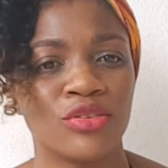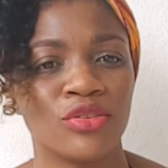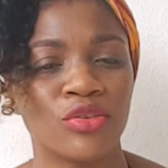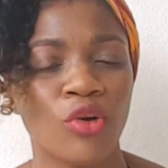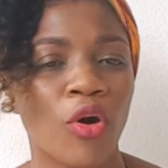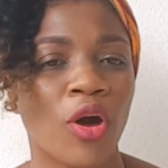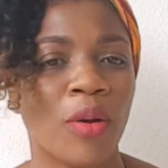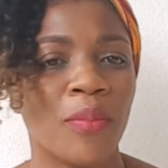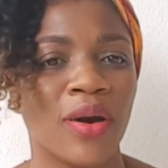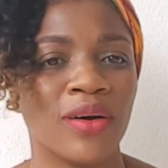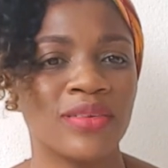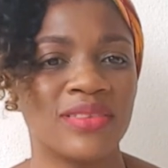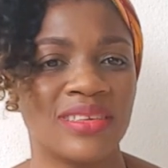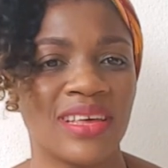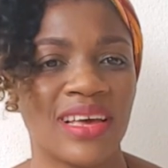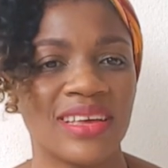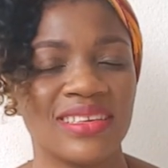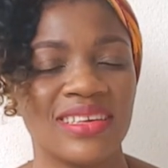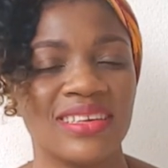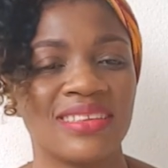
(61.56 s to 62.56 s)
to talk about
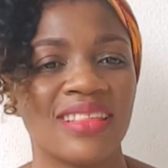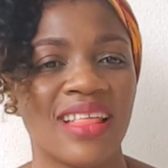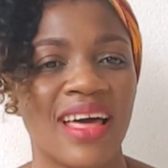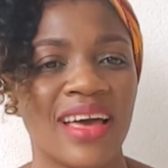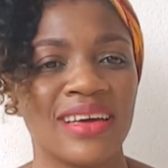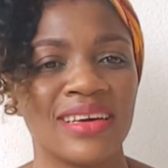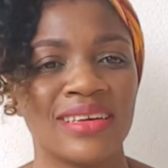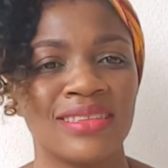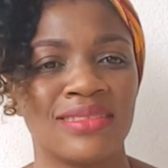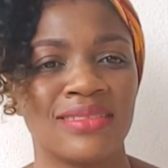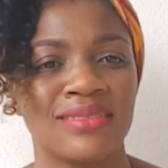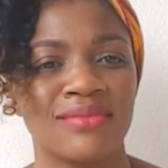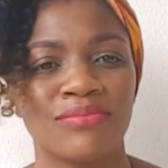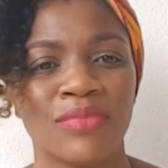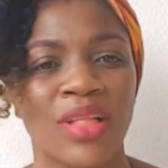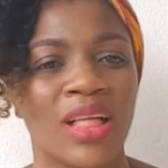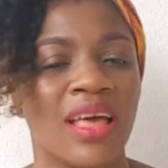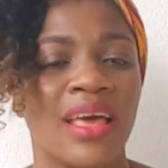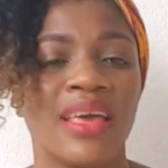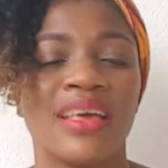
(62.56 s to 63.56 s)
sex. It's like
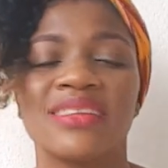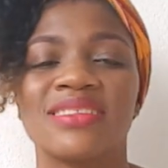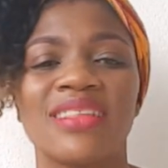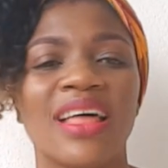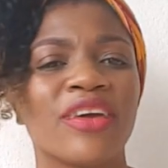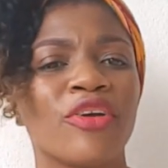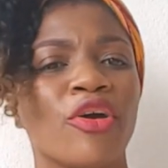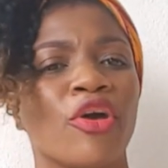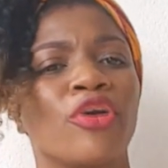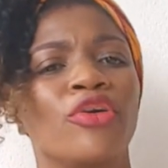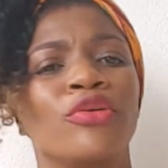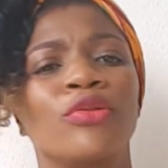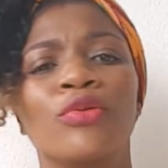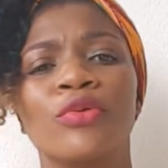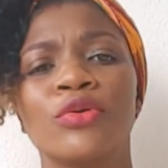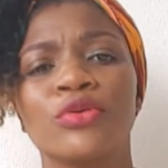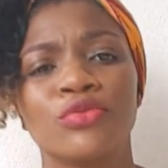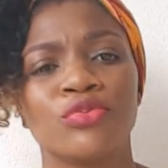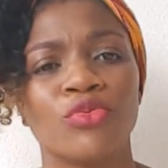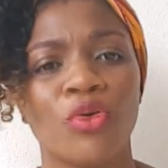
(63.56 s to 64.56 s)
you're a
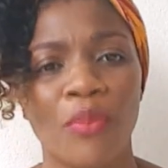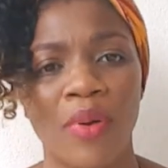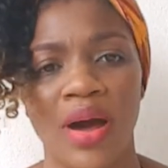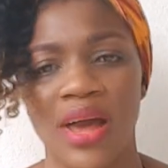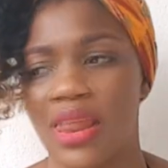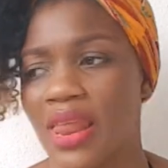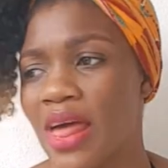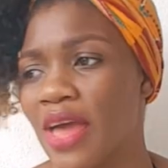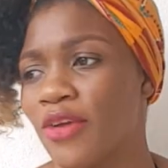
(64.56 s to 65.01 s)
loose woman,